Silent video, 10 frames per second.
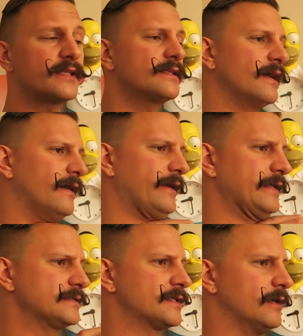Like, all
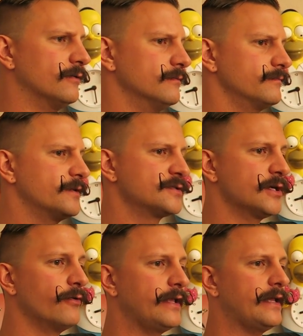right, so the
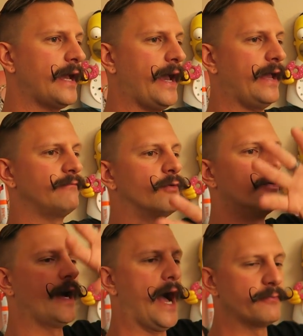Sony had
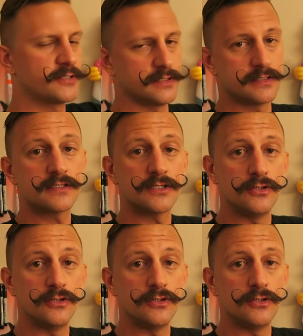more options